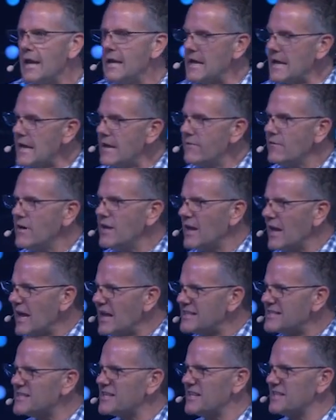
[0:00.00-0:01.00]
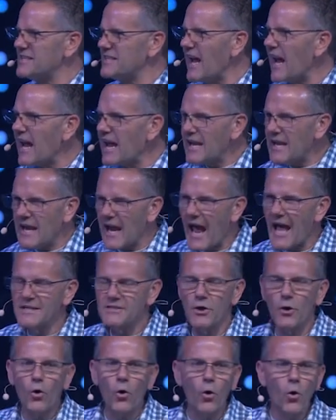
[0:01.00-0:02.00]
And even in society
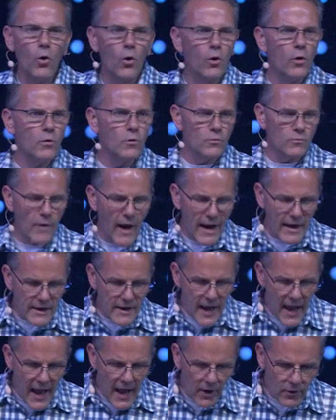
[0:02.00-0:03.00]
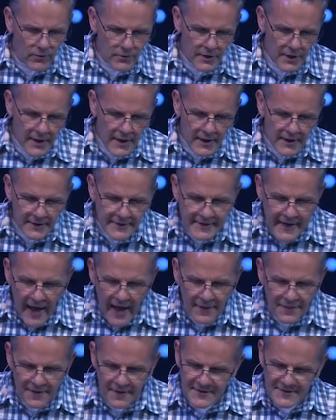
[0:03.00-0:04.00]
as a whole, right now,
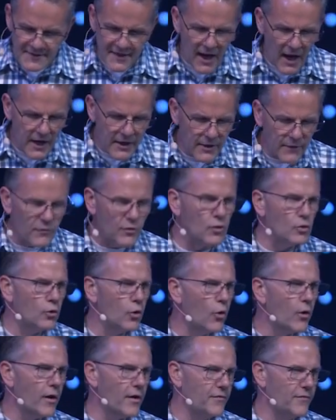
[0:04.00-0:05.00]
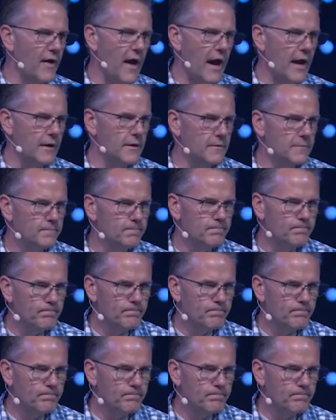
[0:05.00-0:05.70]
death is kind of glorified.